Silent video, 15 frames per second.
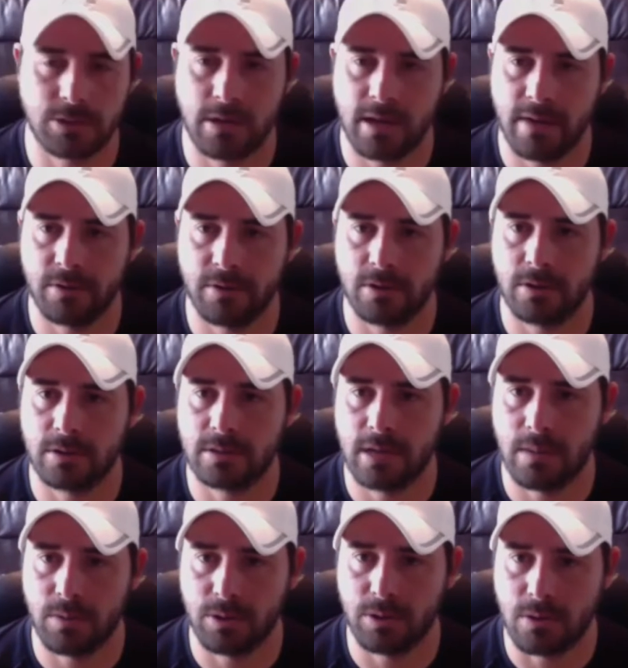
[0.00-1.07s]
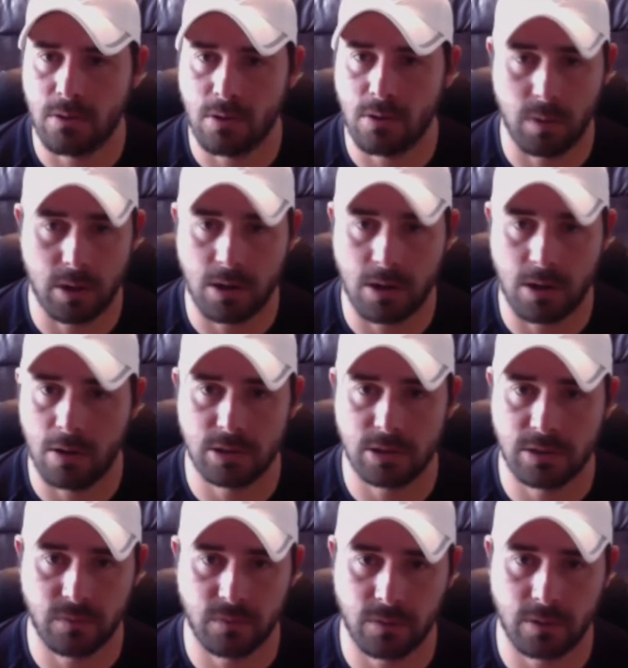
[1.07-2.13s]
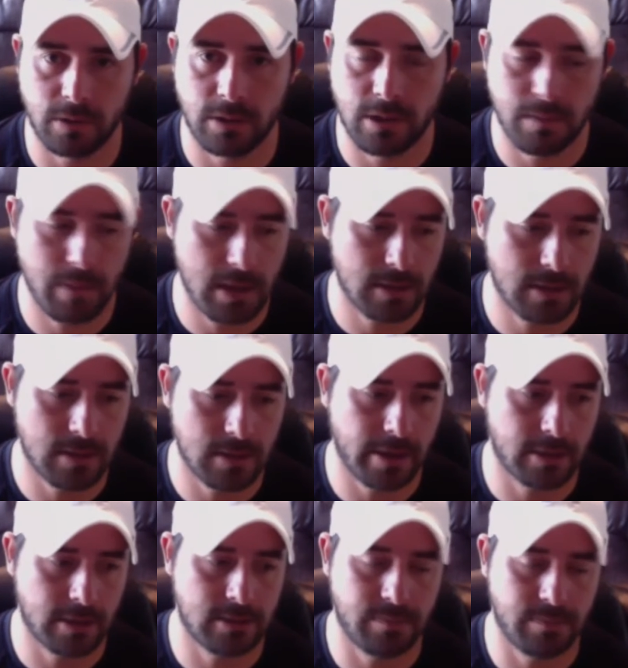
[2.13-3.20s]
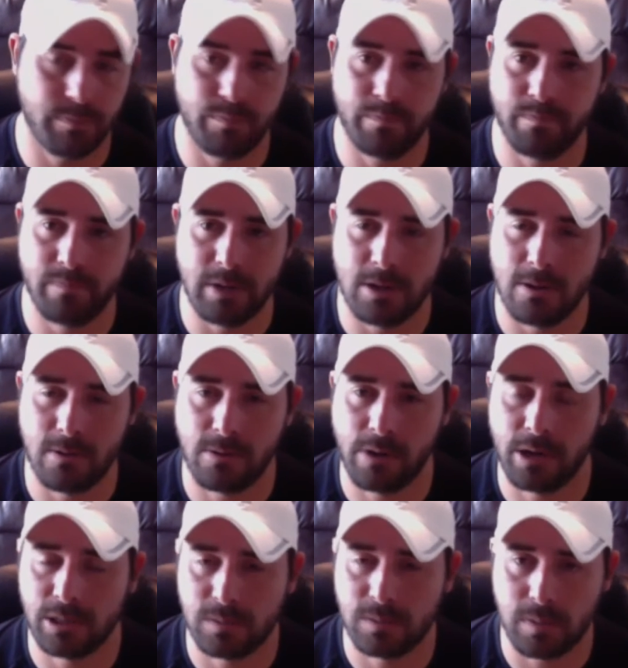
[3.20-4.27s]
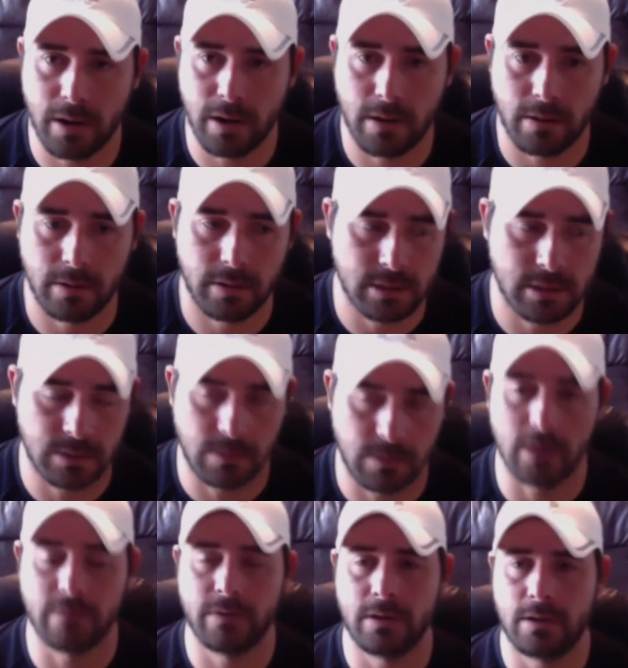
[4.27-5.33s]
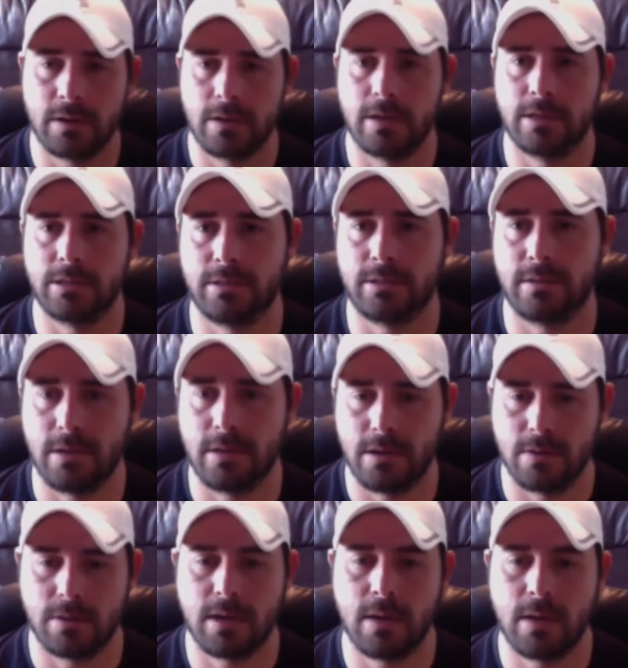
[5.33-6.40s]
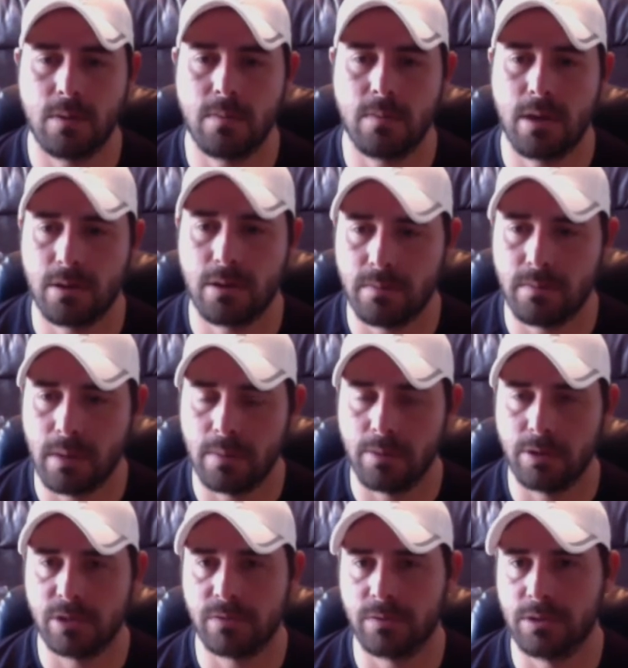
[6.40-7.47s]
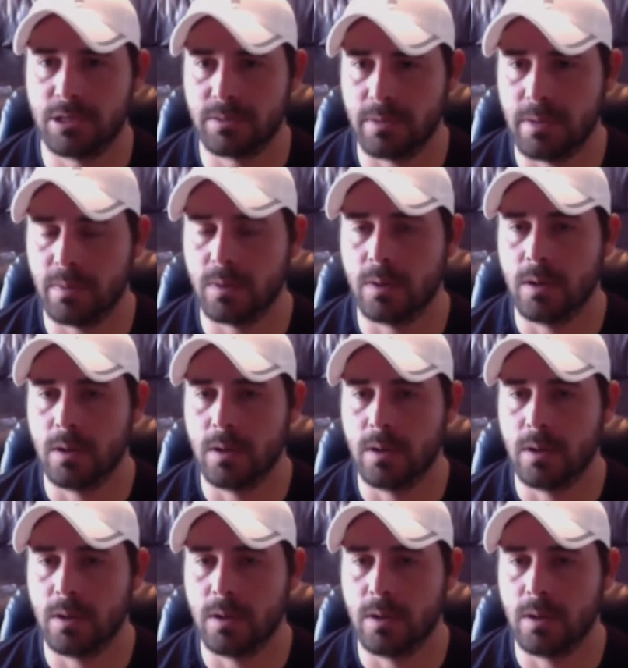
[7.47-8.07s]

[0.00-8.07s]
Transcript: having a good time on the court, regardless if we're going to make the next, you know, greatest player is irrelevant. It's, you know, can we make good memories for these people?